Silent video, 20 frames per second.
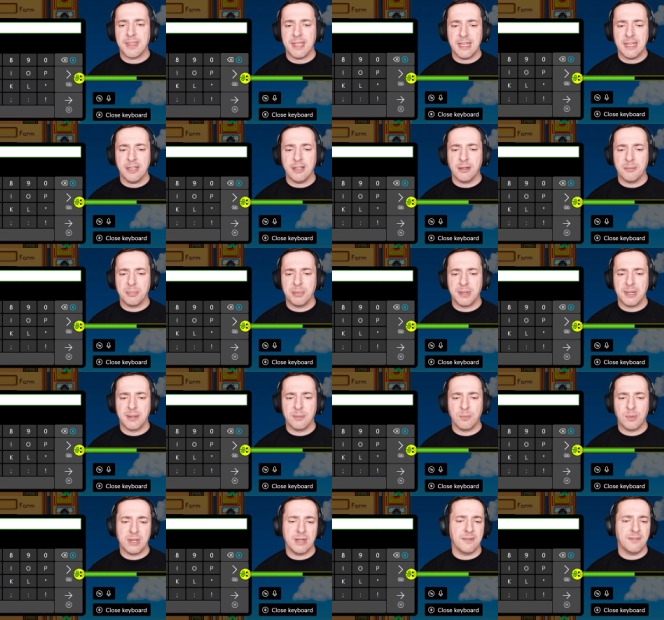thing, you can put
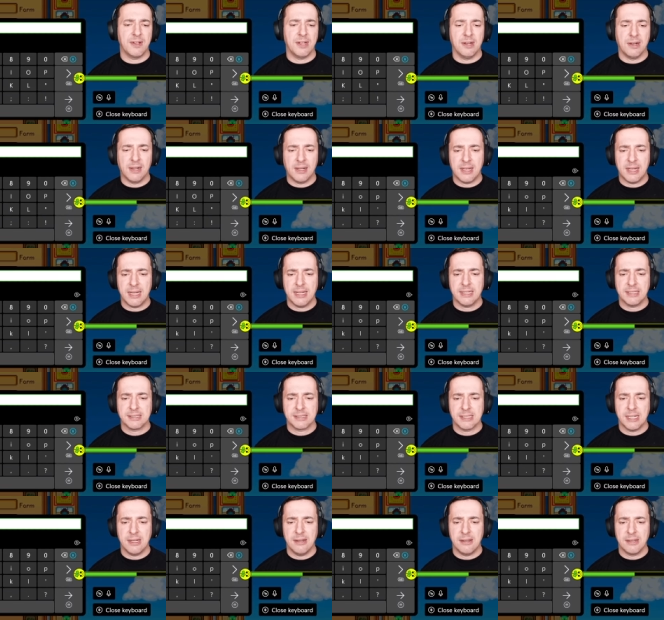in whatever you like.
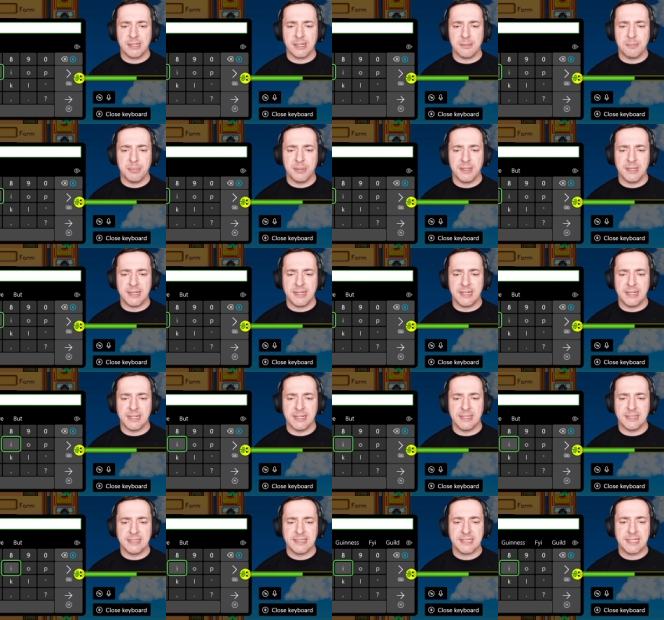So I'm going to put in a
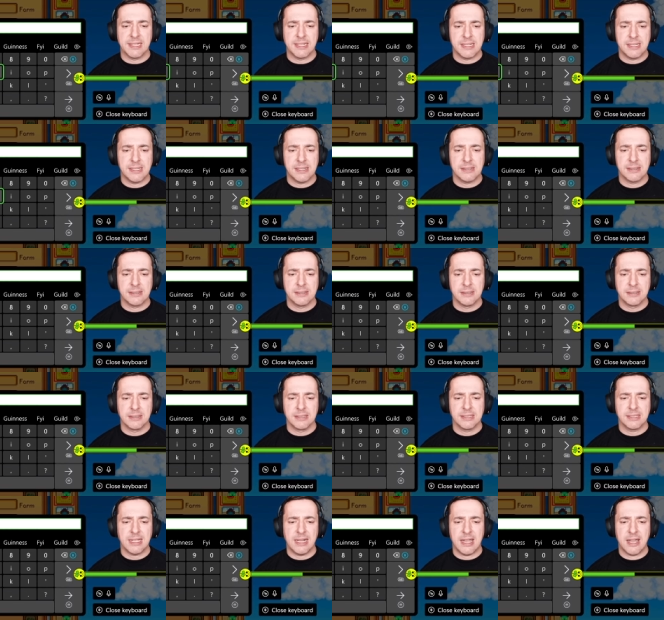guitar.
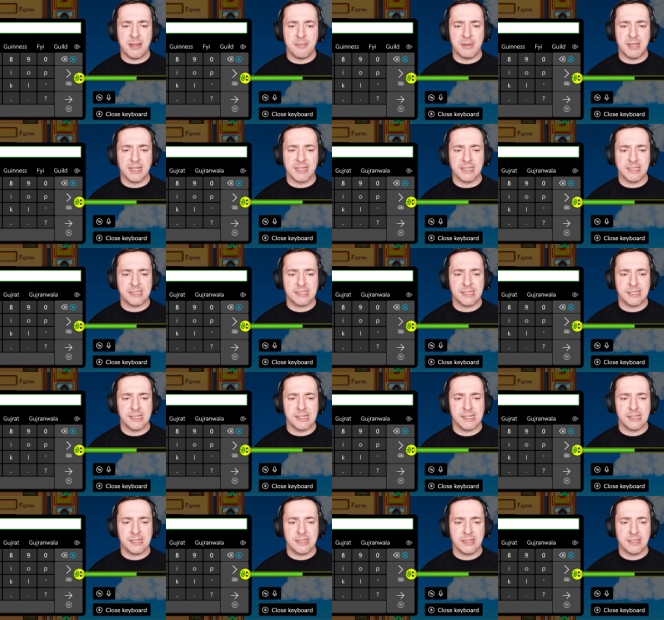I like my
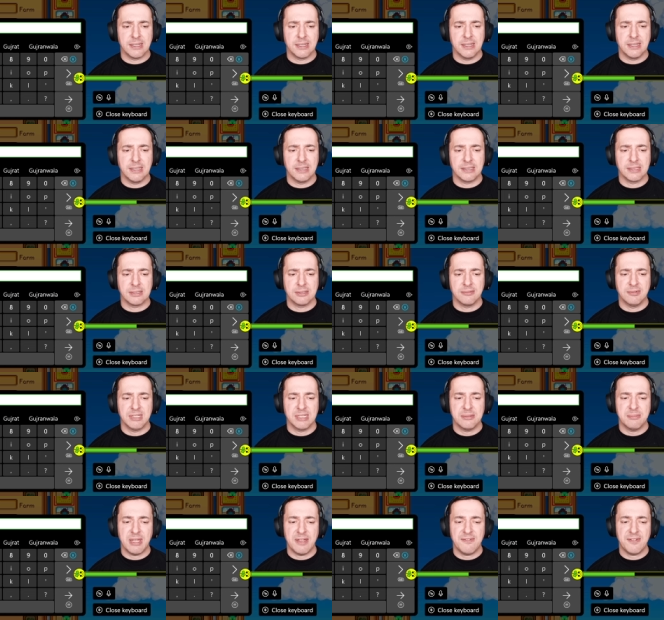guitar. Is,
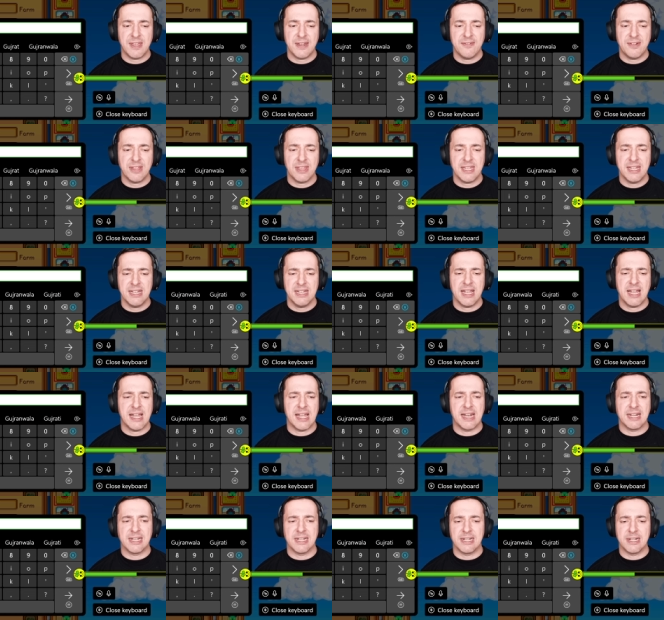is it my favorite thing?
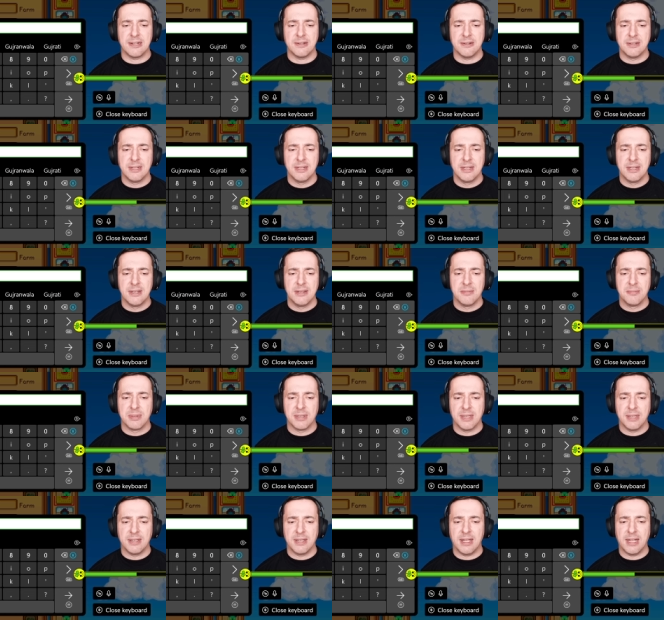I don't know.
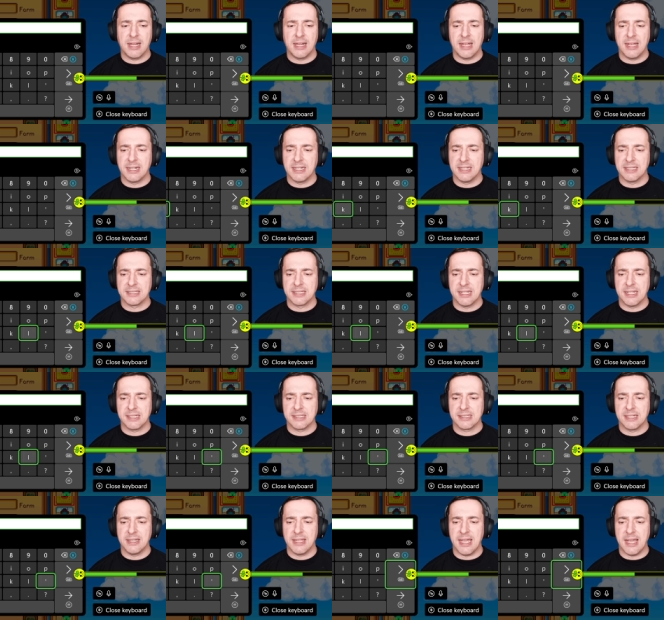But I like guitar,
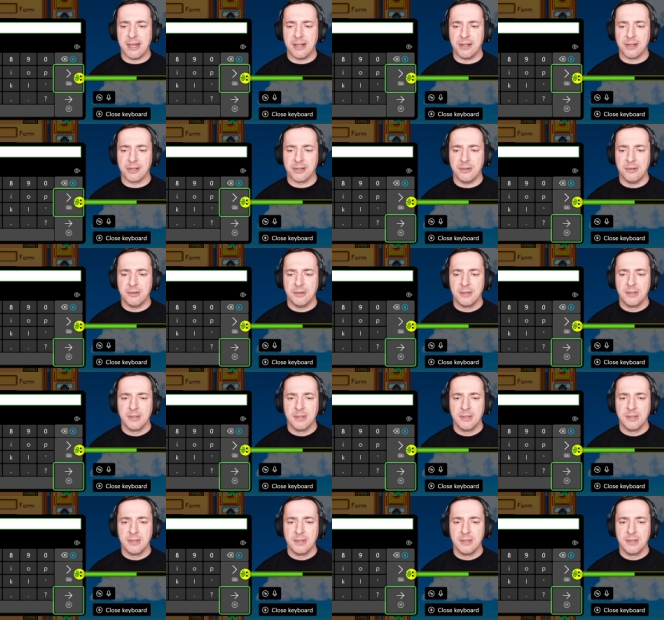so that'll do.